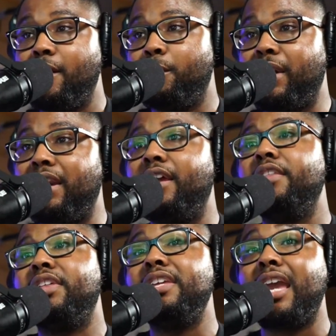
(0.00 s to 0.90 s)
But
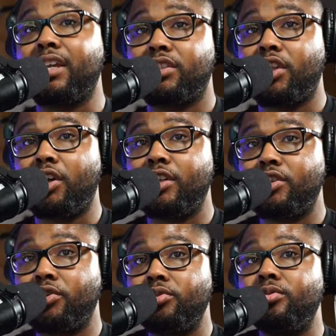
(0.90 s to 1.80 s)
the
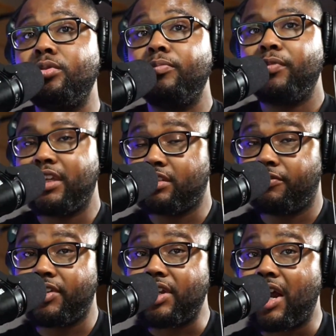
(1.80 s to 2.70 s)
X32 is
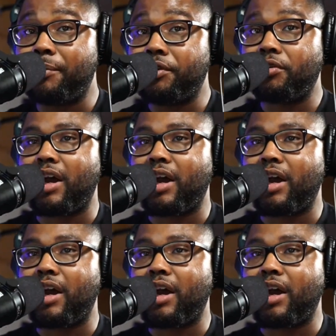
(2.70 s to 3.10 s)
phenomenal.